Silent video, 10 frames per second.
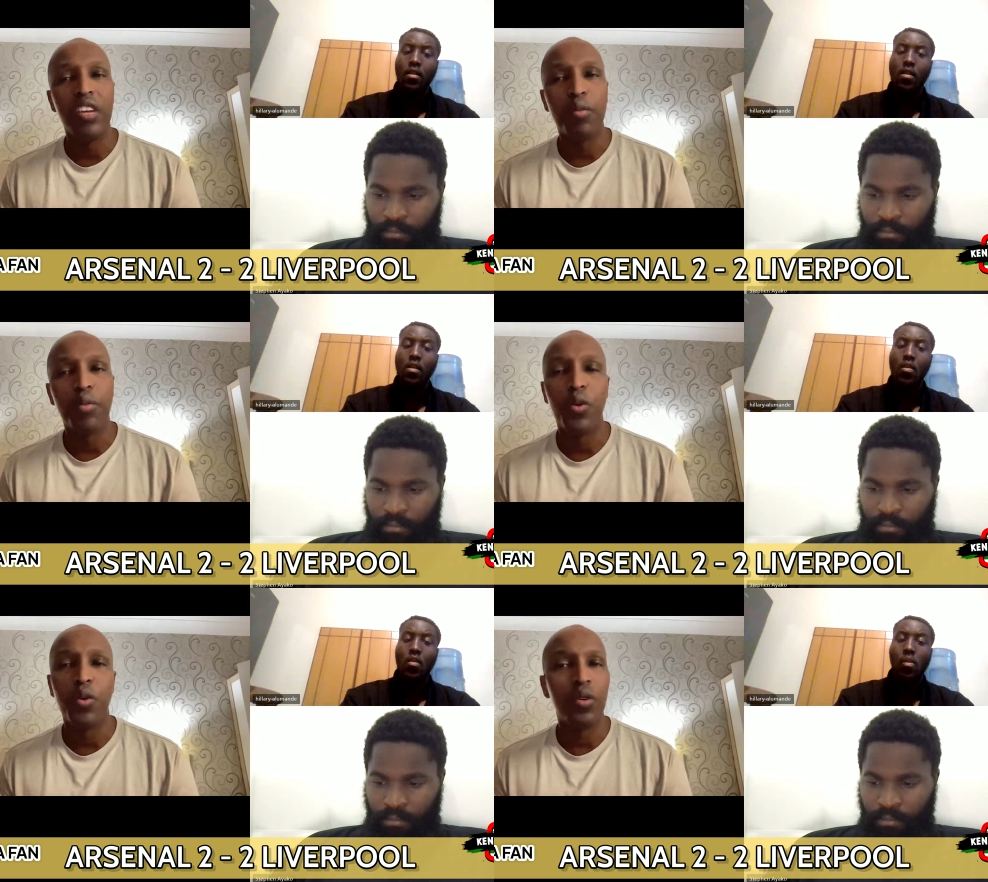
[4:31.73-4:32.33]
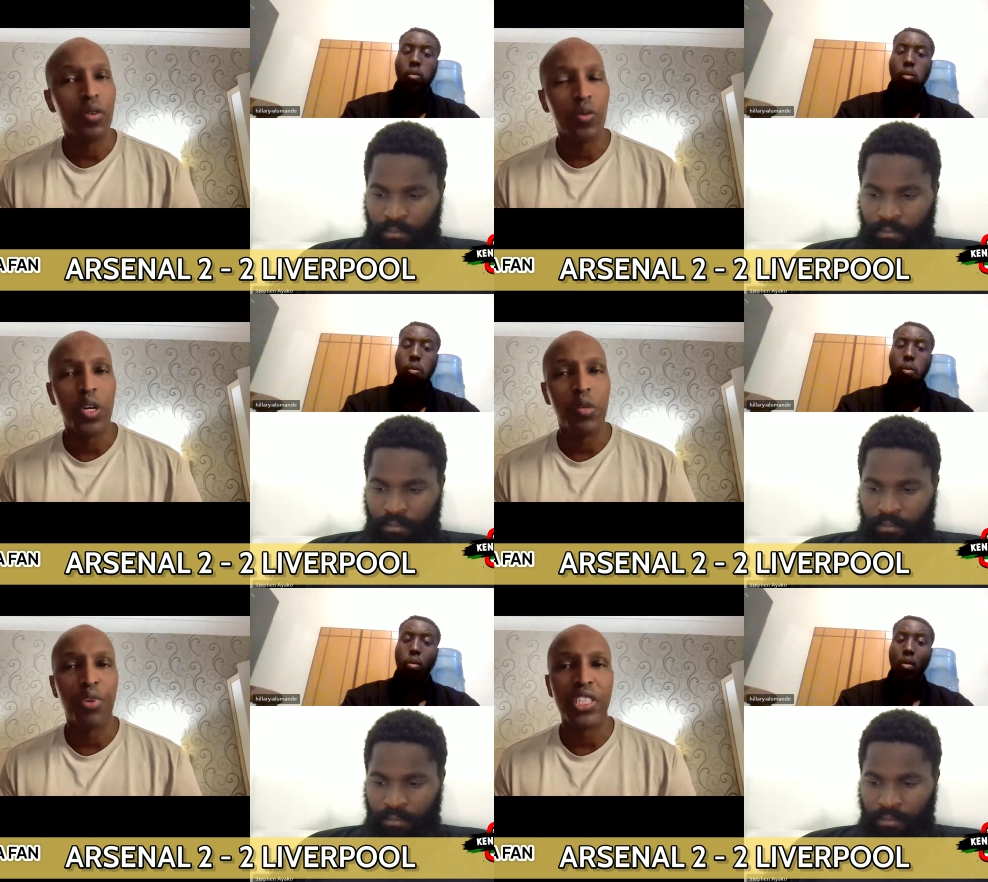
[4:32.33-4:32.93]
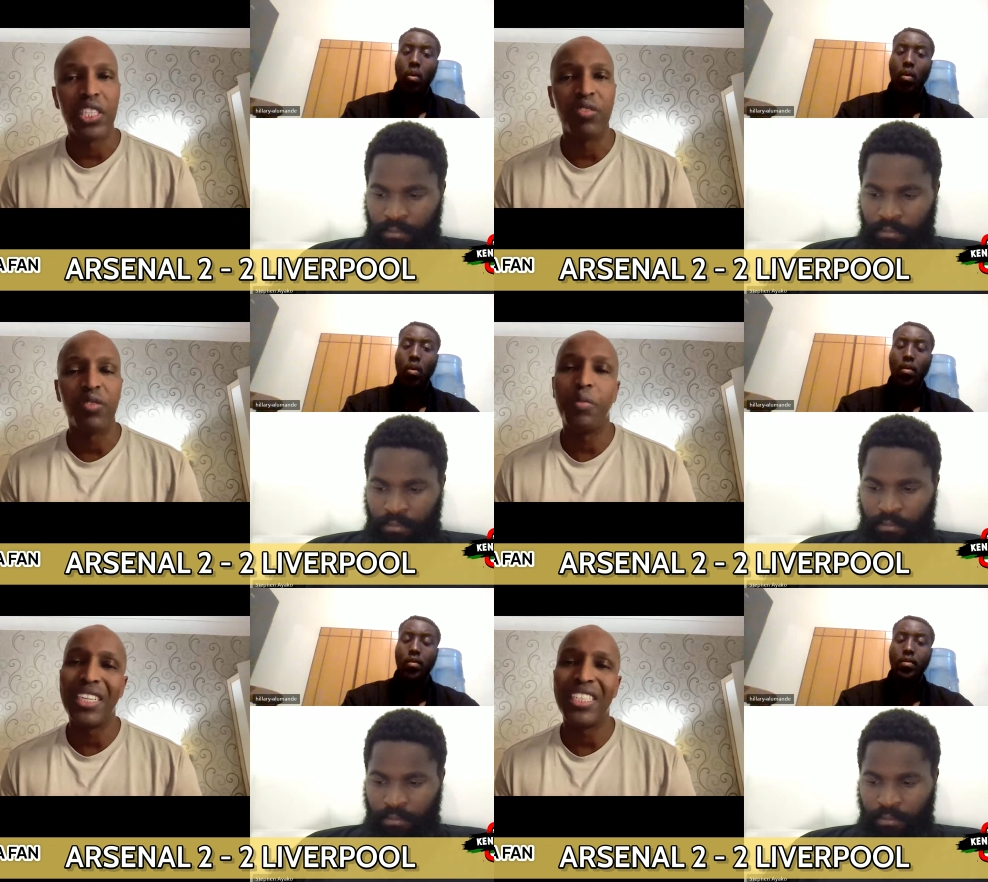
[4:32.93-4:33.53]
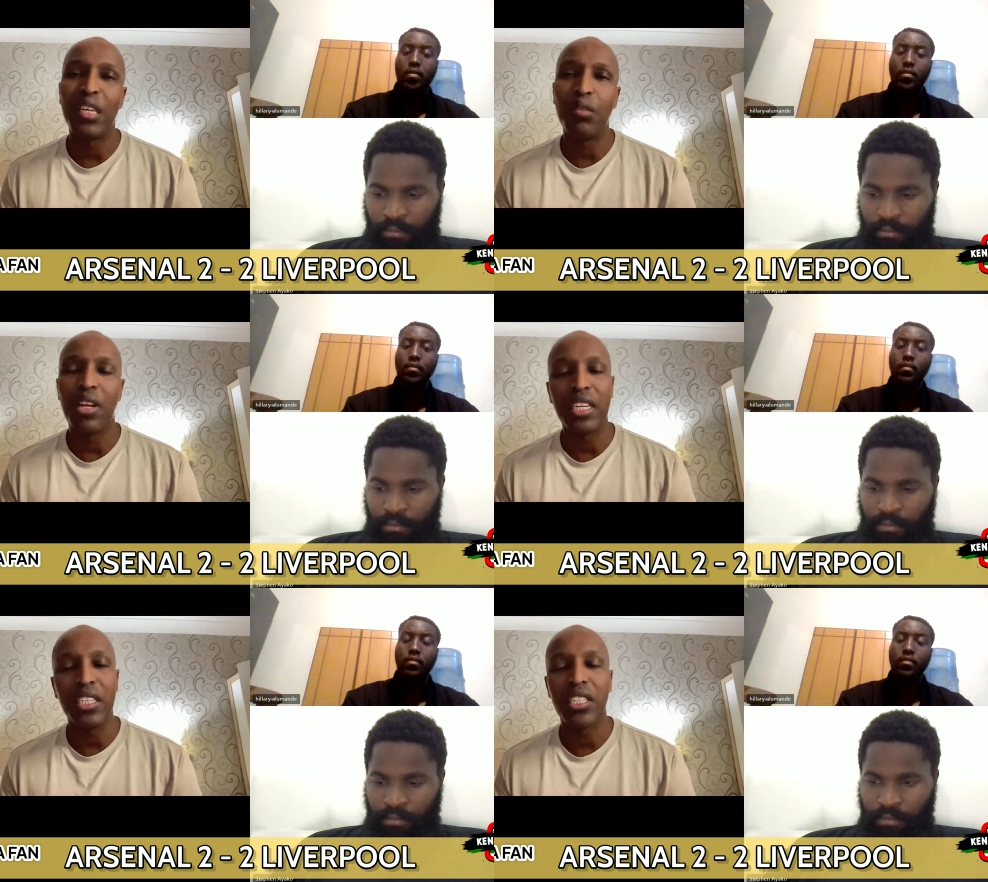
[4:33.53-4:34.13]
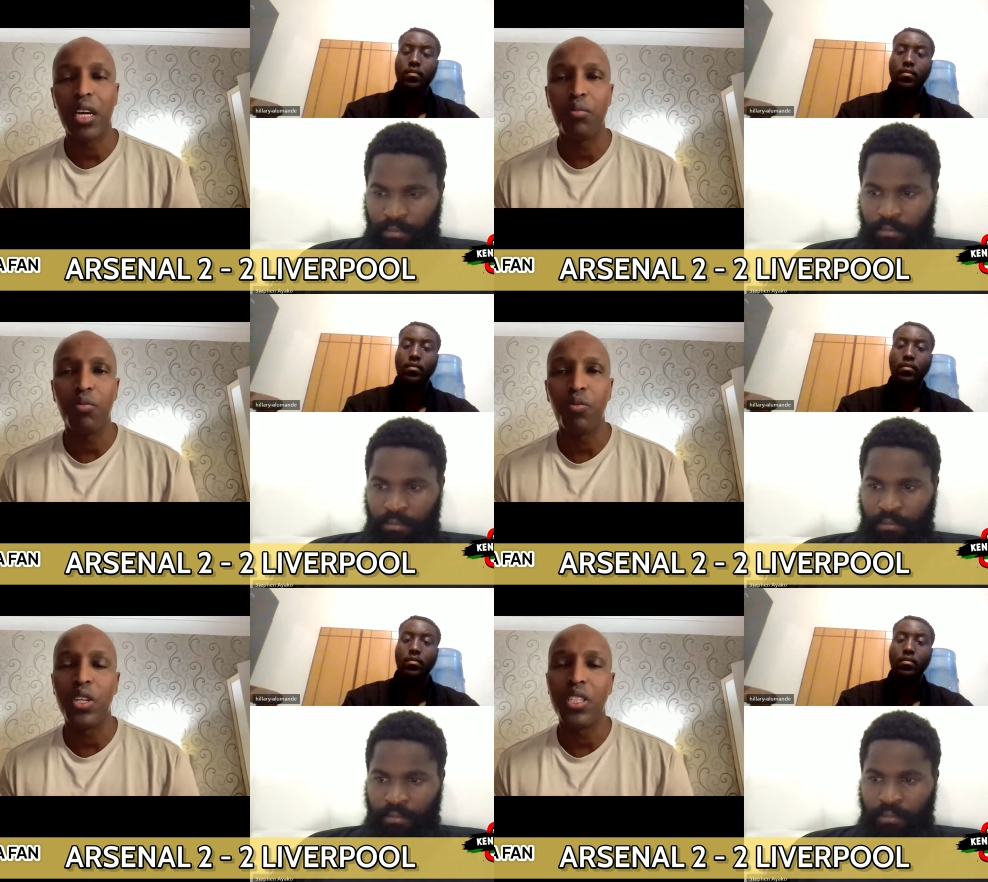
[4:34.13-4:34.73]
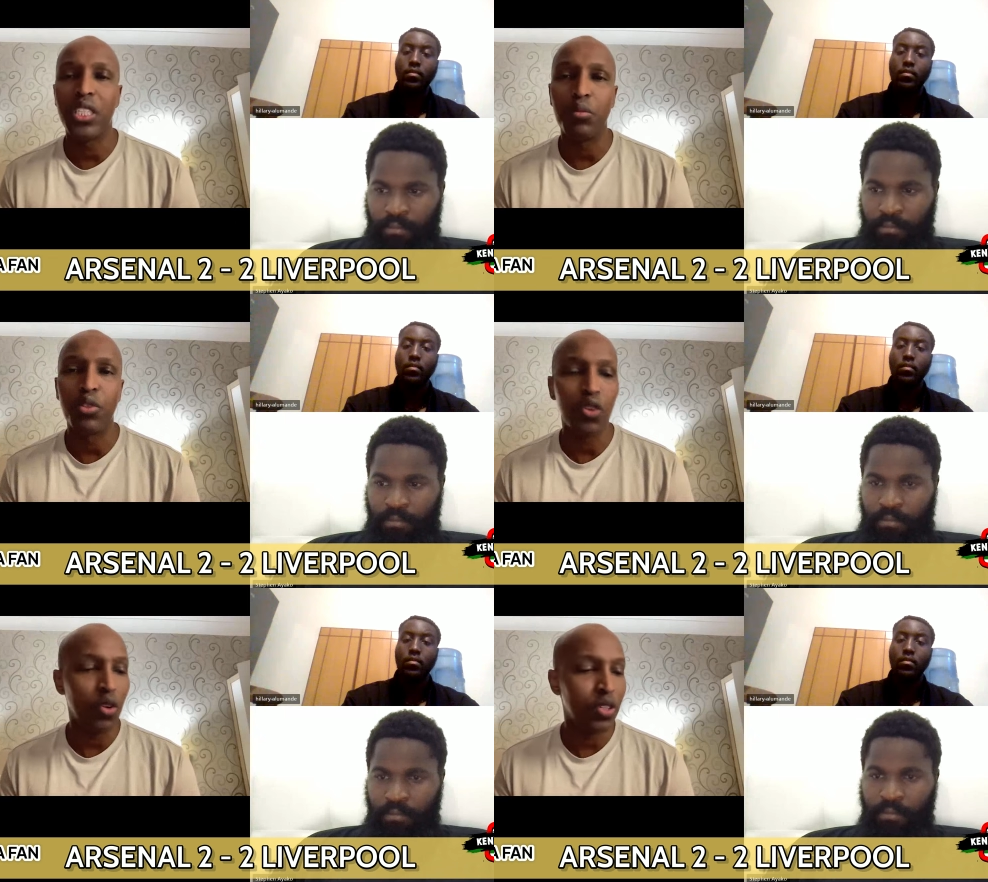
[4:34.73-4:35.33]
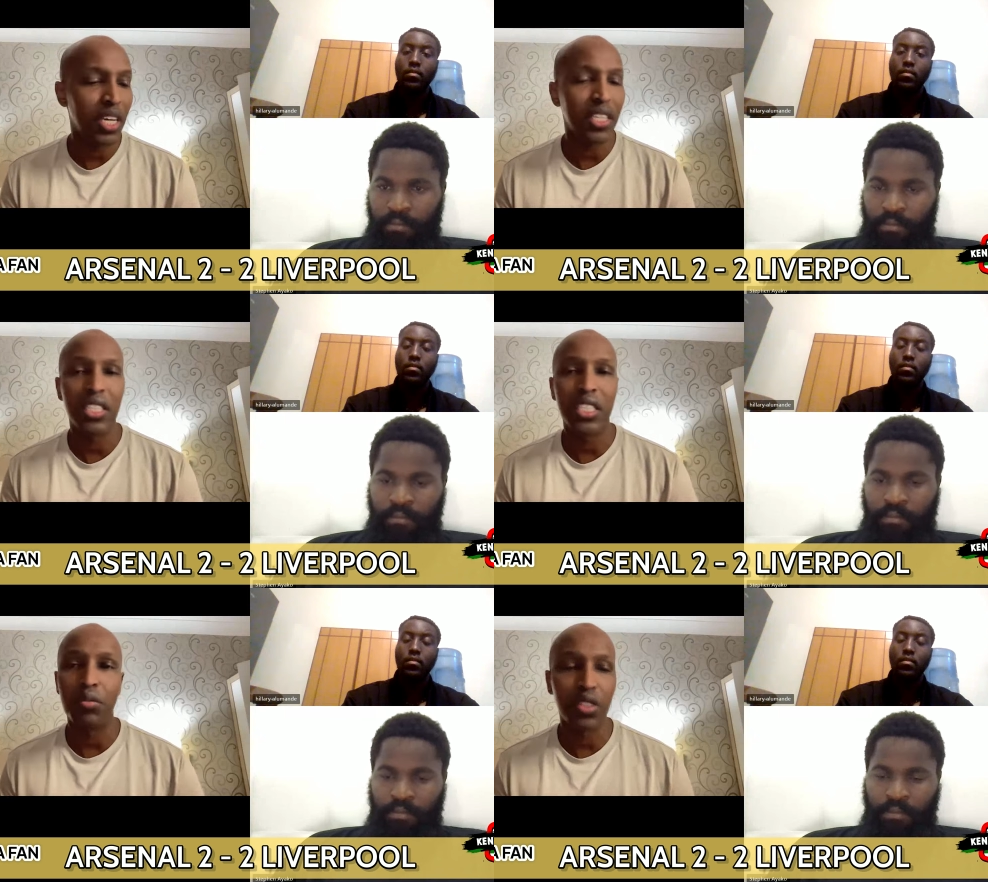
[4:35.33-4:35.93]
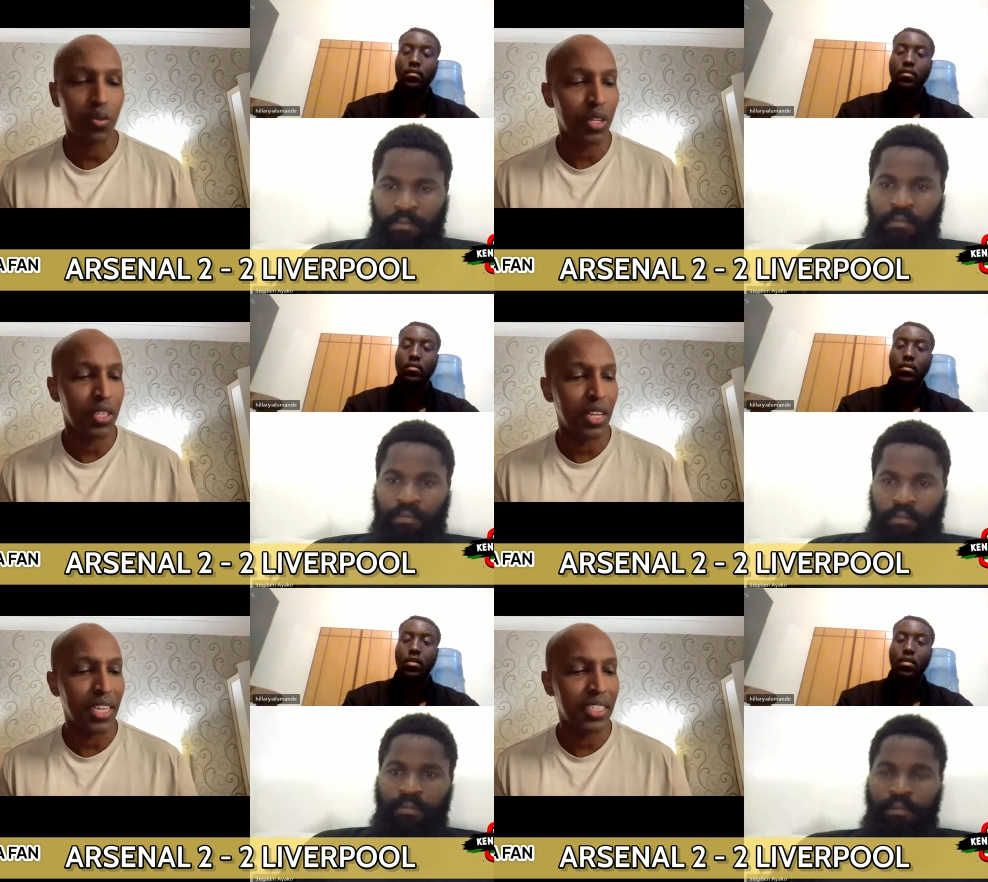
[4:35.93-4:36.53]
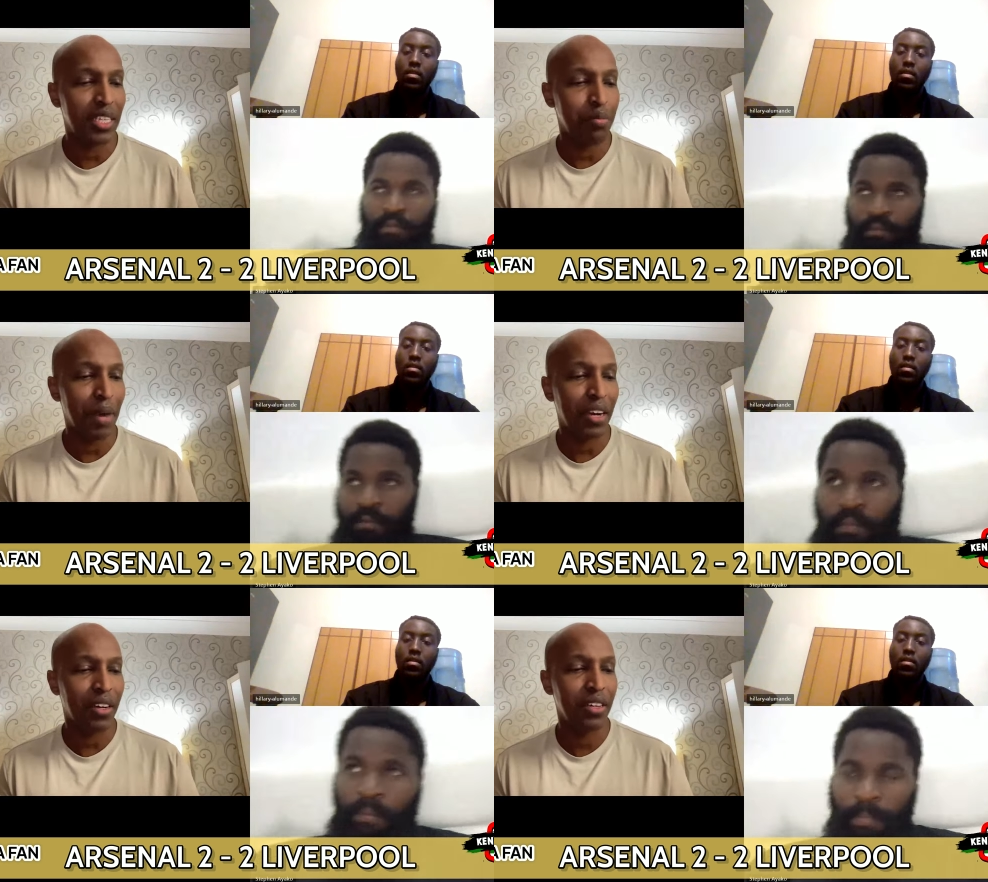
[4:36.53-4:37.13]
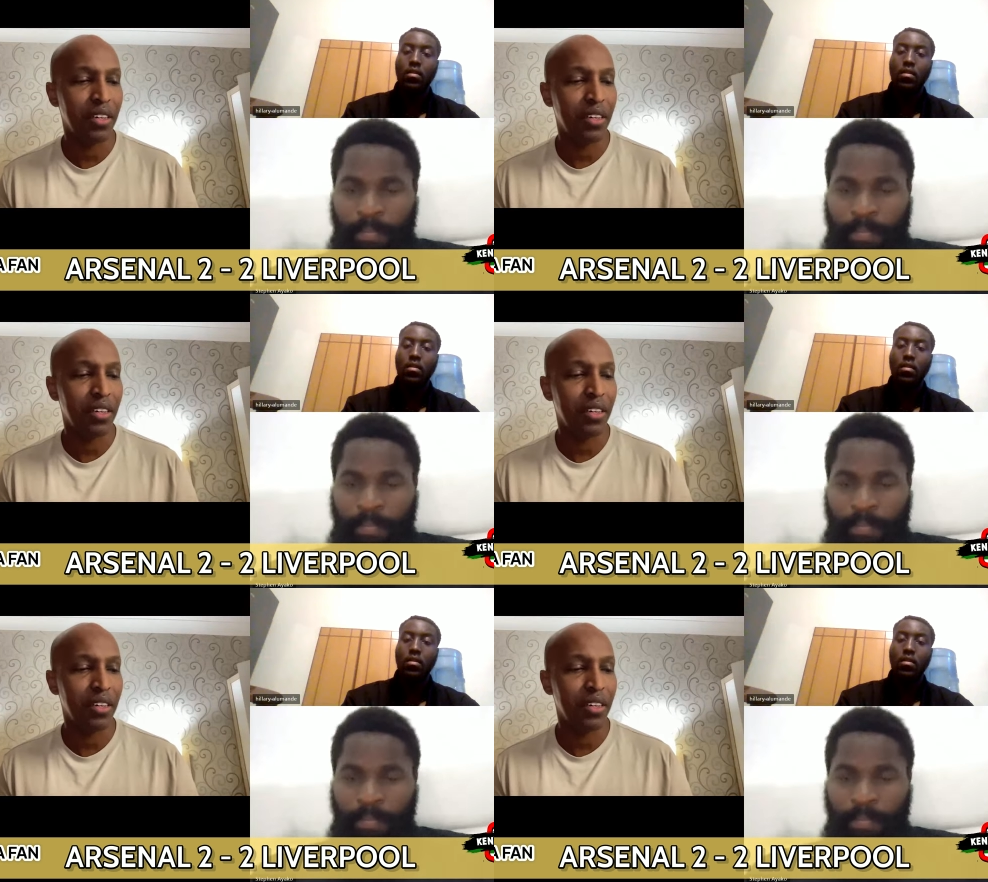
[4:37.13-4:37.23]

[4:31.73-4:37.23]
Speaker 1: Liverpool were impressive, but it seemed like each time one team scored, the other team just wanted to like sit back